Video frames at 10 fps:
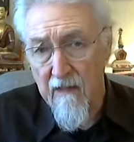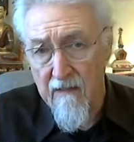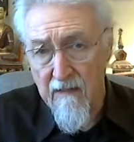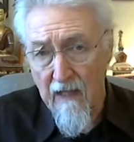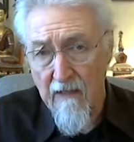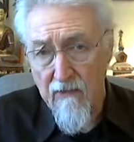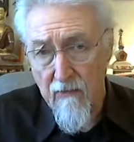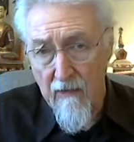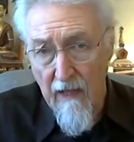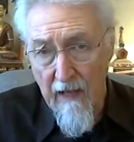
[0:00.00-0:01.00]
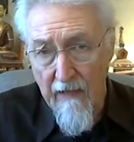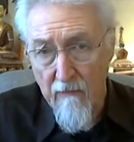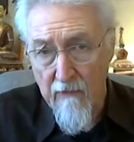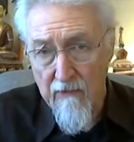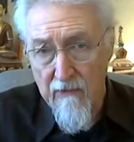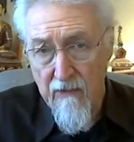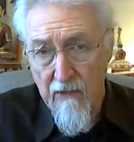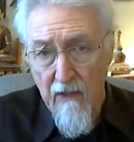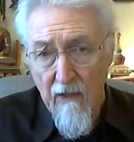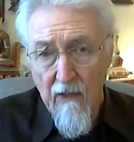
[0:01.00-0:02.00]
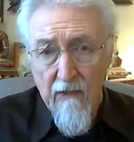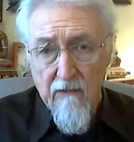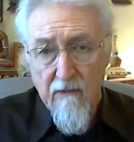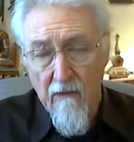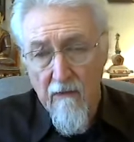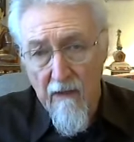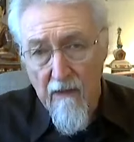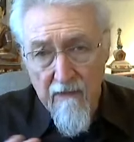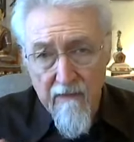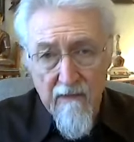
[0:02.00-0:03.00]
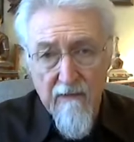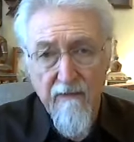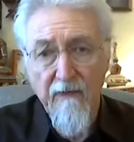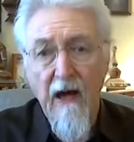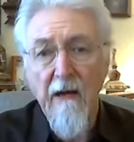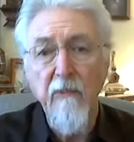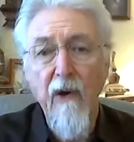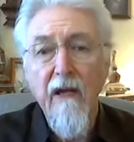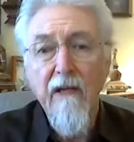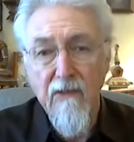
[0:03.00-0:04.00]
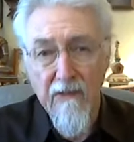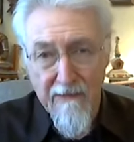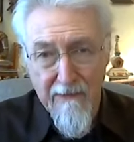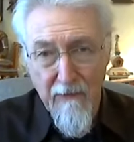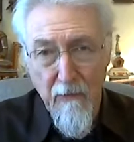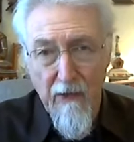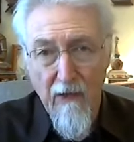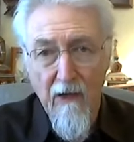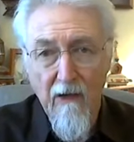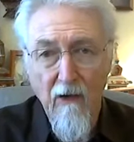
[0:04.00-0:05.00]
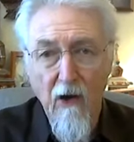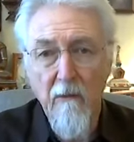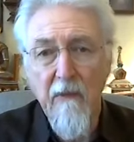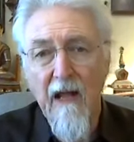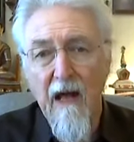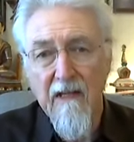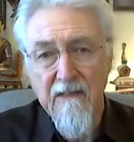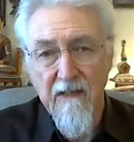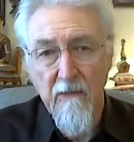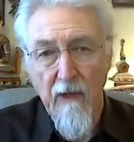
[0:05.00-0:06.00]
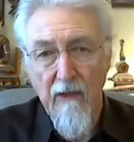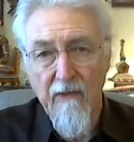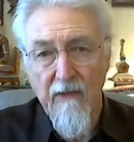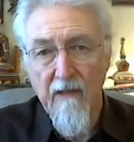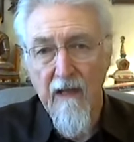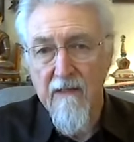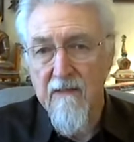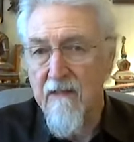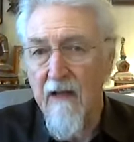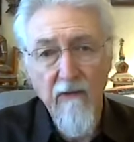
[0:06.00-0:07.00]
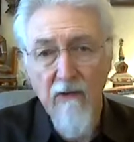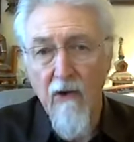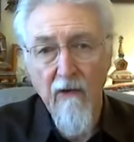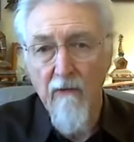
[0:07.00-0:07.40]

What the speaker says: Sanskrit language. So there's this vibration that we are harmonizing with that has never gone